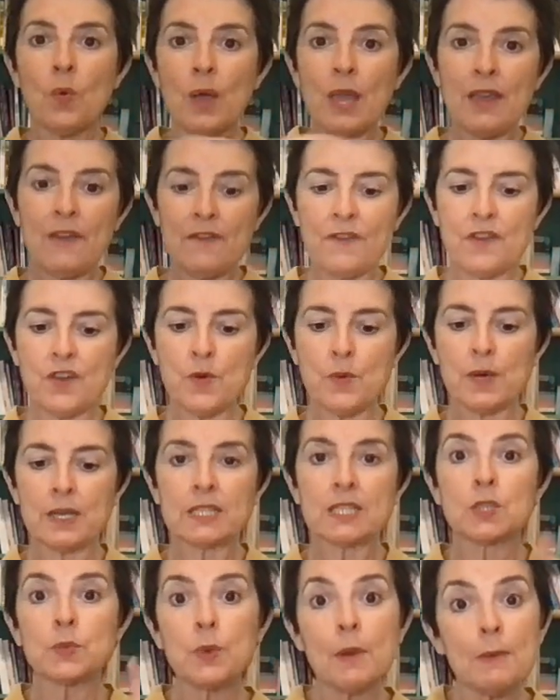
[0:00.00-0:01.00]
if you were
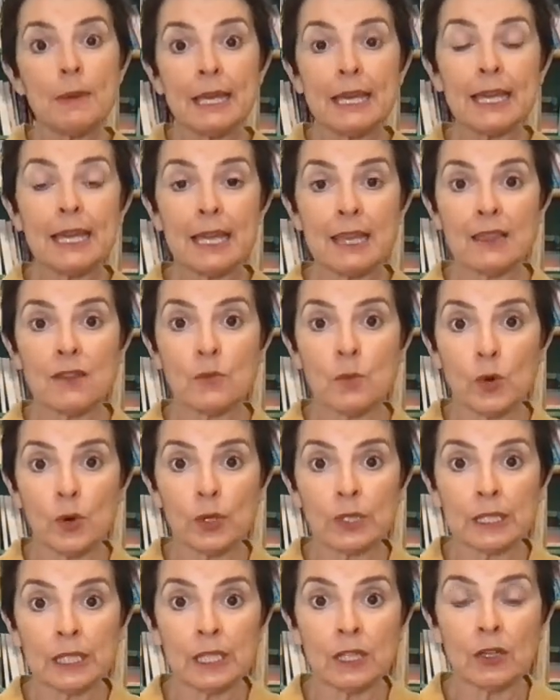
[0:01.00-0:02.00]
swimming in the
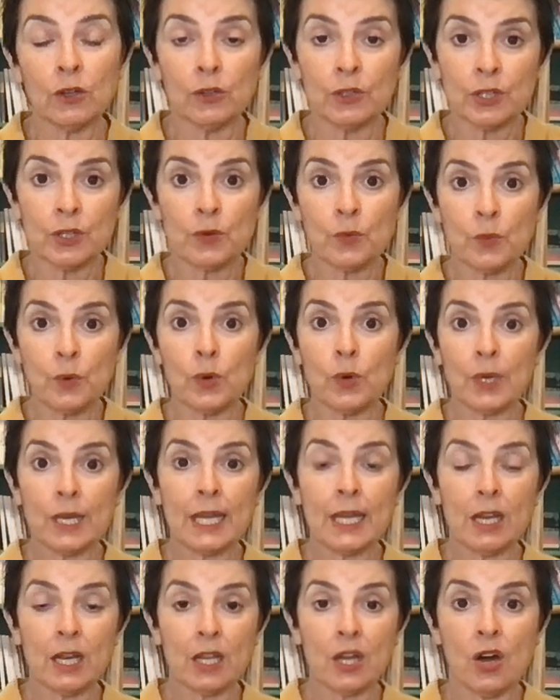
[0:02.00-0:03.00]
water or you're
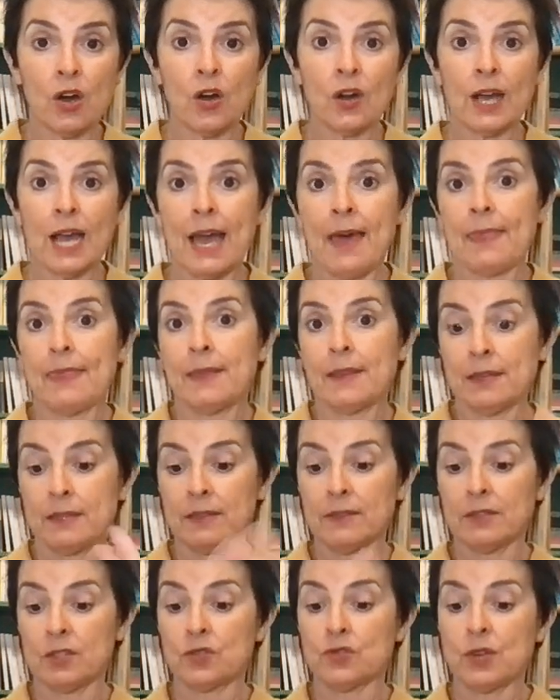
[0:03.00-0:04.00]
walking along and
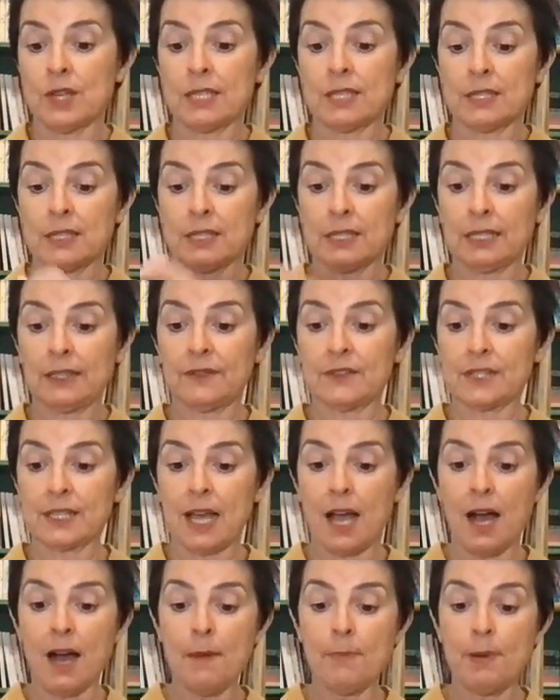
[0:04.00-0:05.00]
the dress lifts
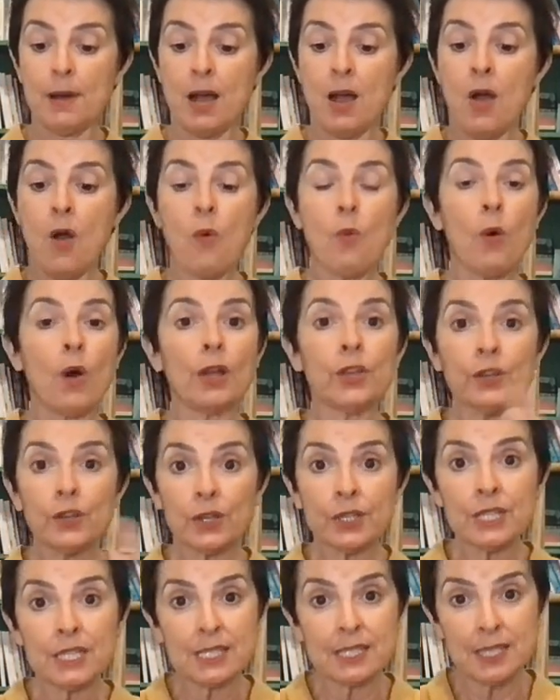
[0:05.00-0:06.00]
up, what you're
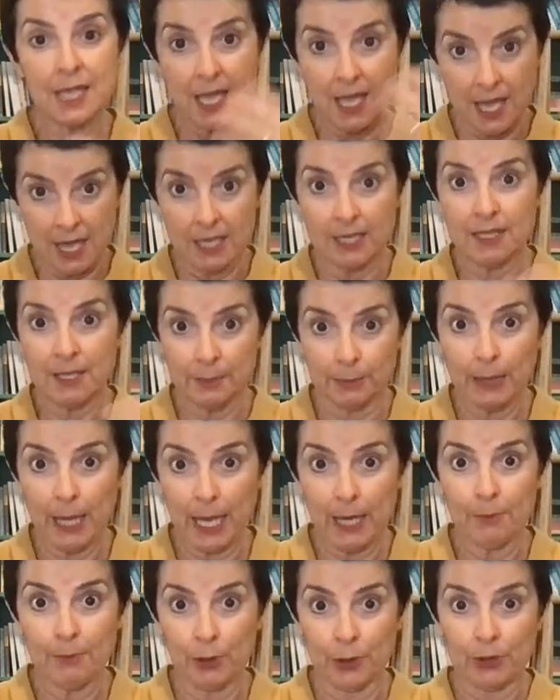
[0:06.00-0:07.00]
going to see is the
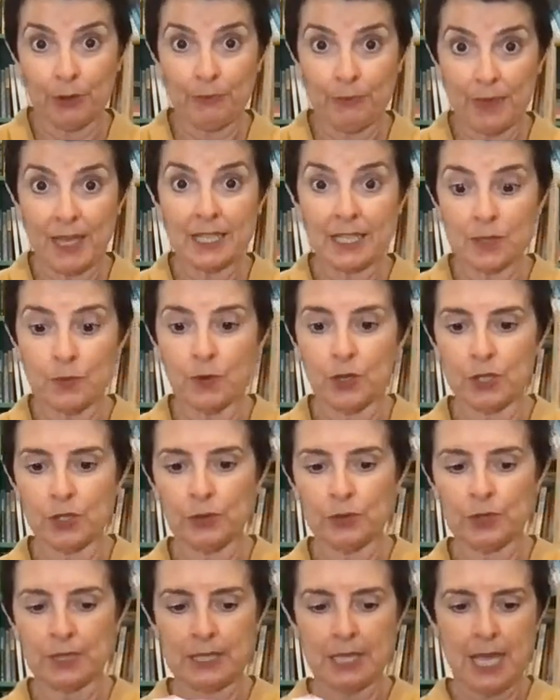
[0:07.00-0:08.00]
black bottom. That's what
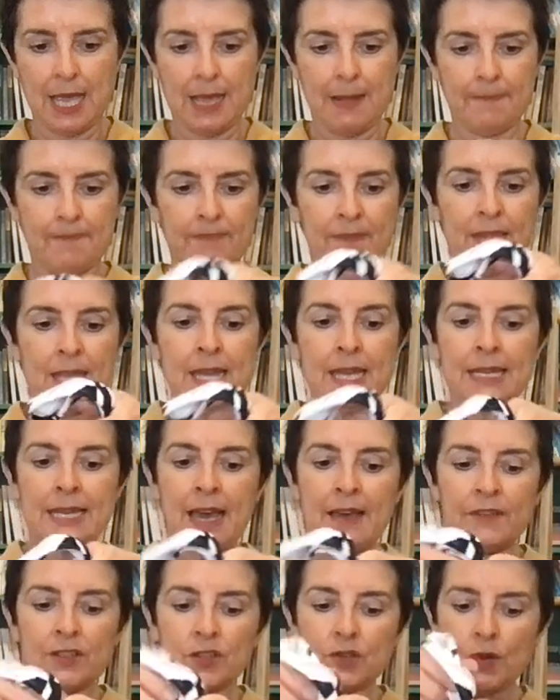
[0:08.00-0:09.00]
you'll see.
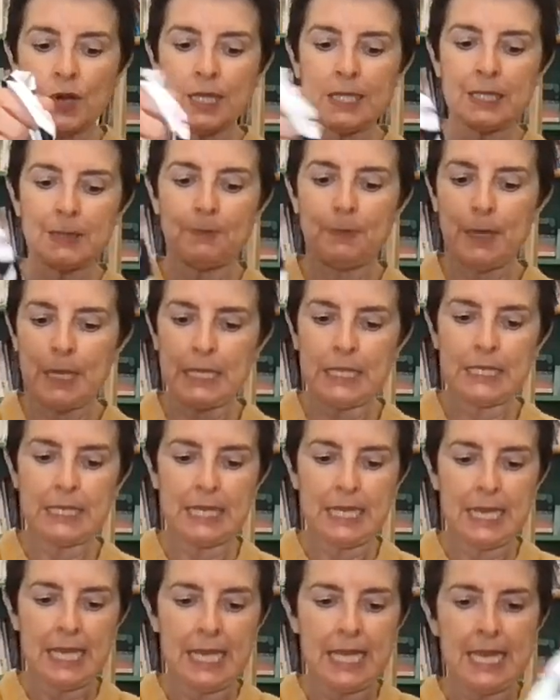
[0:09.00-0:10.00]
Now the dress bit
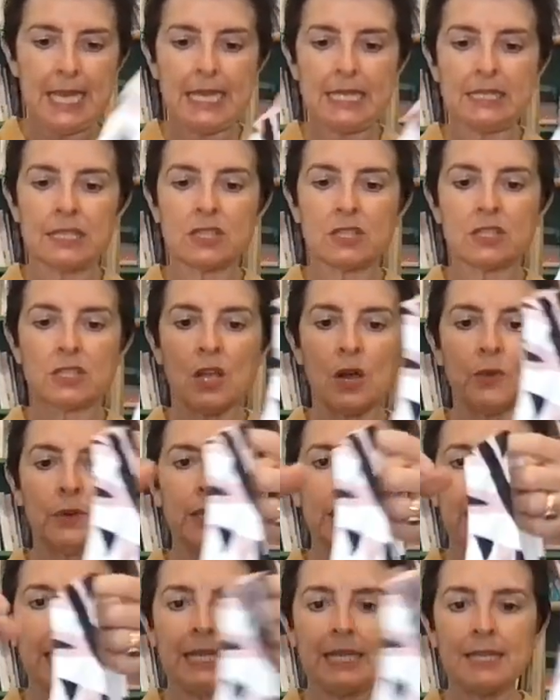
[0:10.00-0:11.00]
is
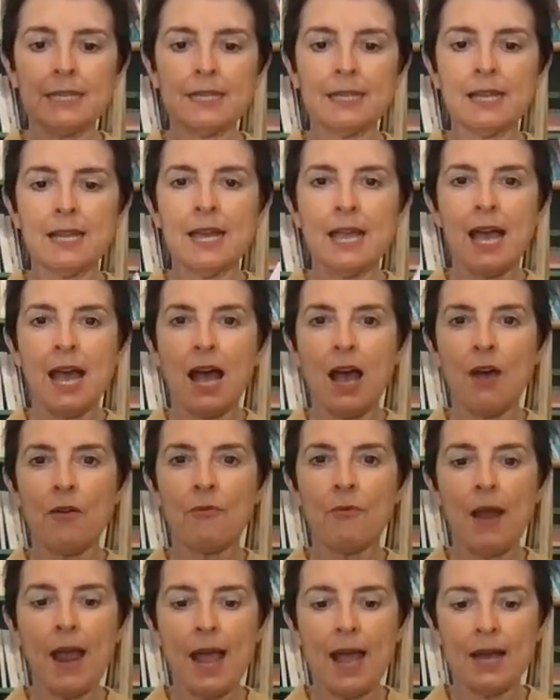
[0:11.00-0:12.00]
sewn in
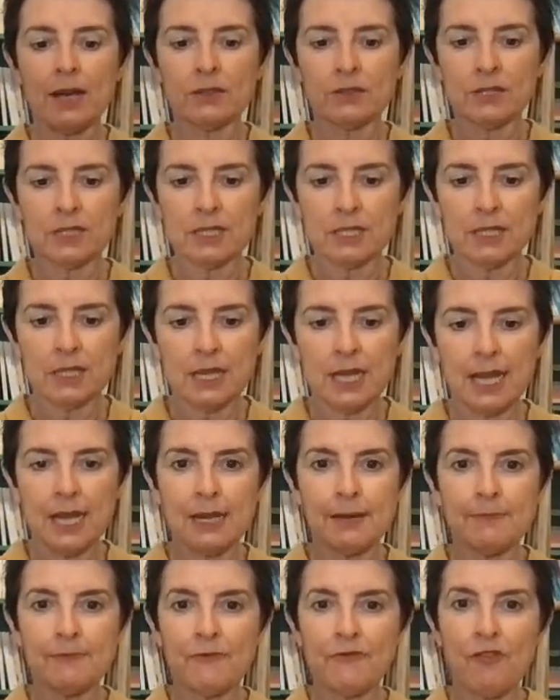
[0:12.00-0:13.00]
around
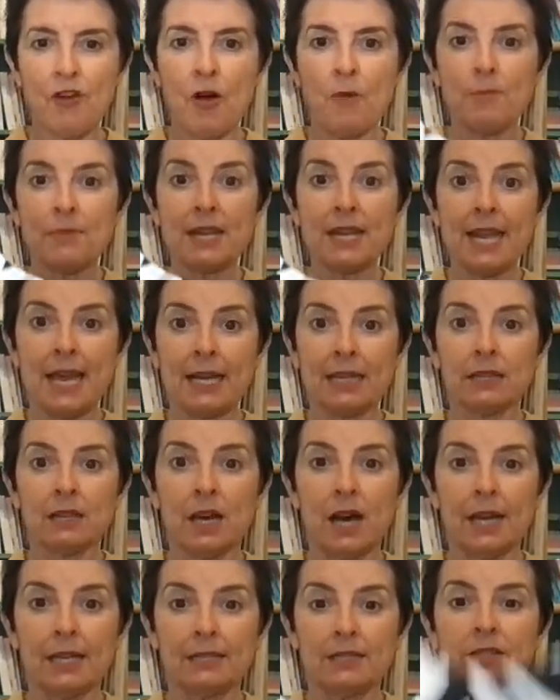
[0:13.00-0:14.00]
from the
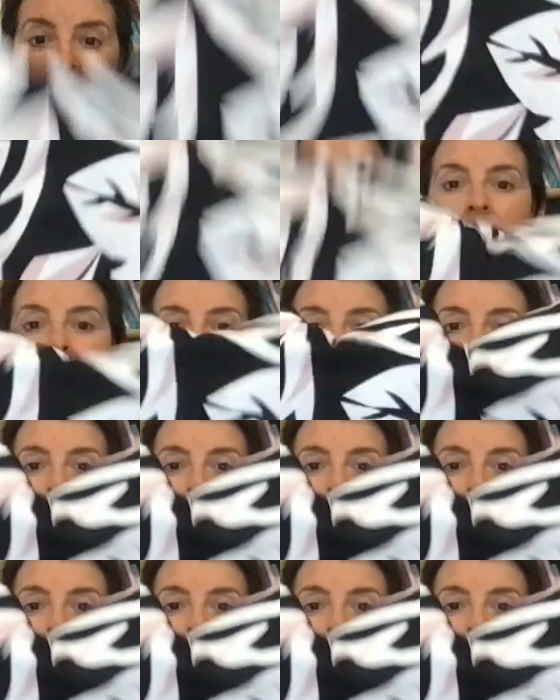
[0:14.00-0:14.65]
neckline. So